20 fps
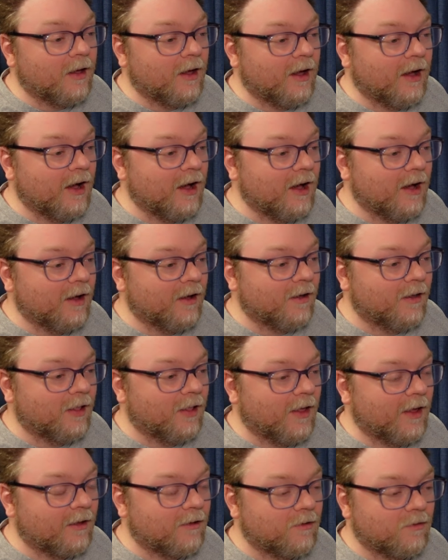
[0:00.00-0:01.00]

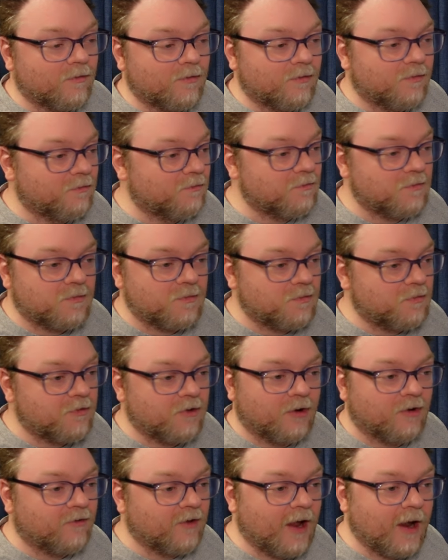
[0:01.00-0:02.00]
Like,
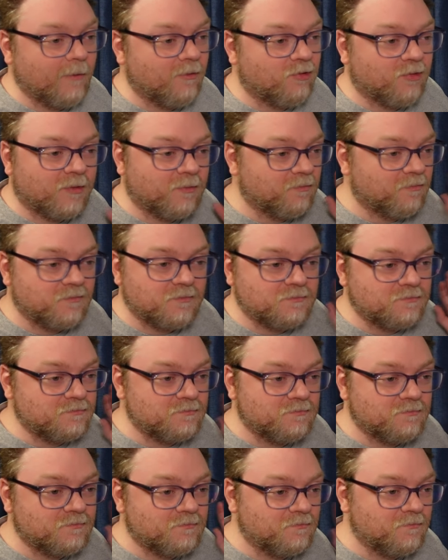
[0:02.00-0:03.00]
there are times when
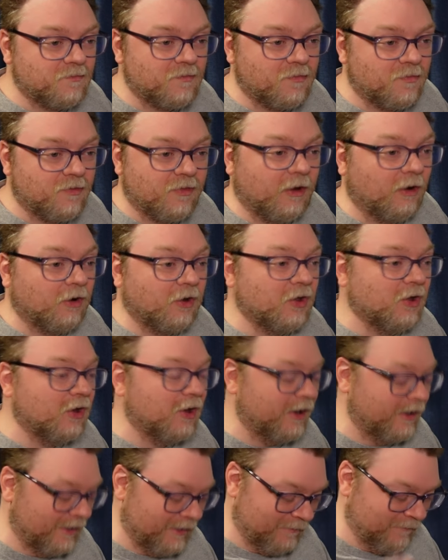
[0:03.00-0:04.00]
they're
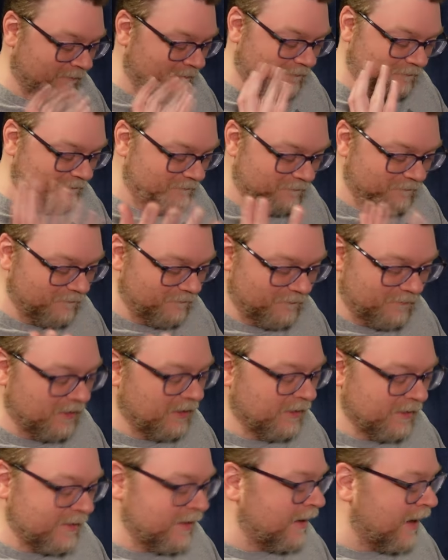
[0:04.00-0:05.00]
good and
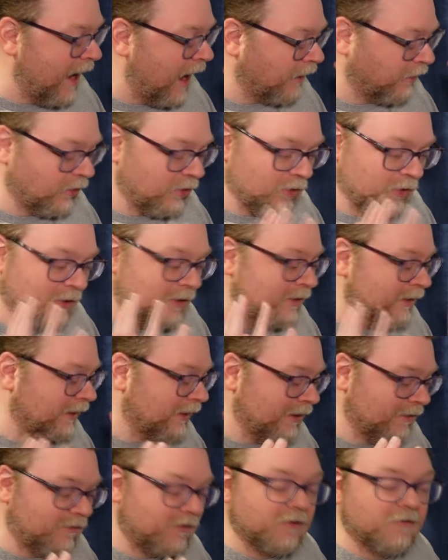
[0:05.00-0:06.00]
not good, and
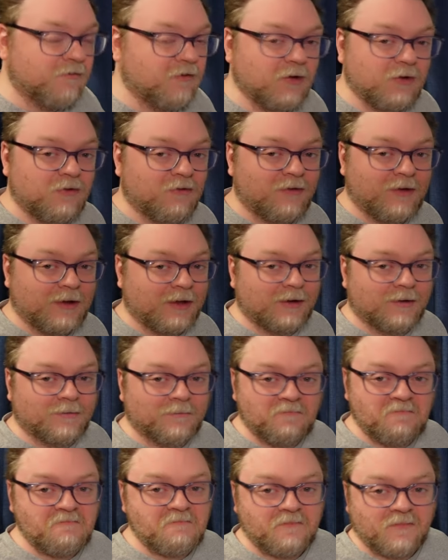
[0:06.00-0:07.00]
it gets confusing, and
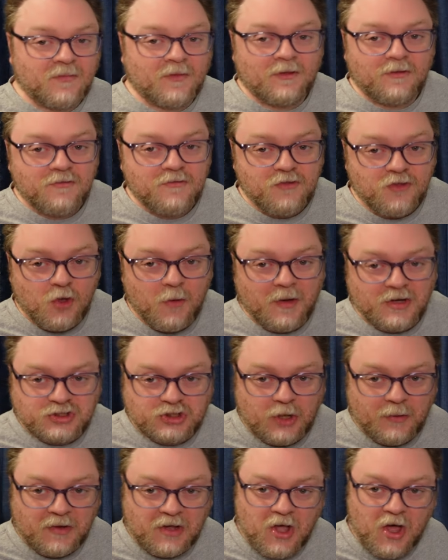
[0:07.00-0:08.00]
so
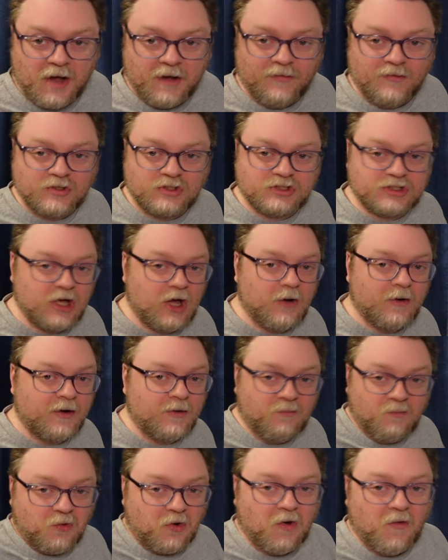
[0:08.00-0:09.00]
much going on in this show,
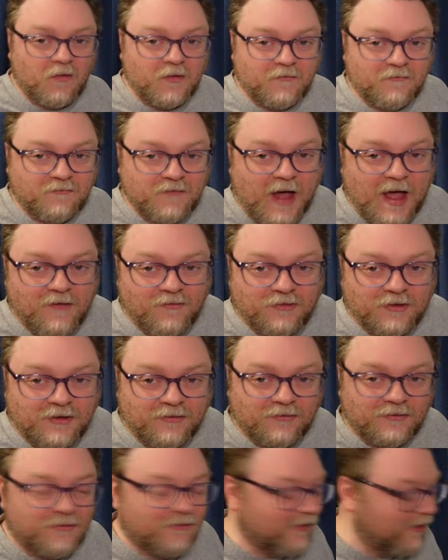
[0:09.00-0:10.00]
and we're only 5
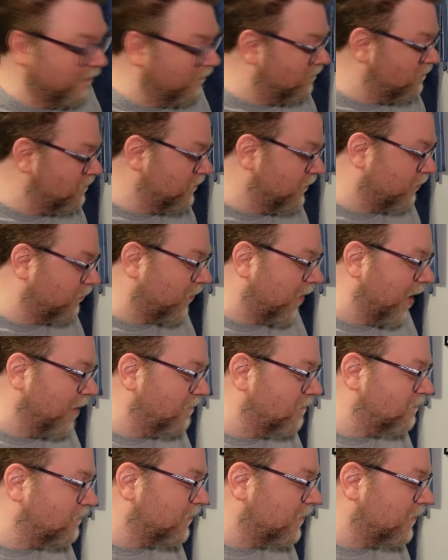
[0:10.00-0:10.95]
seasons in. It's great.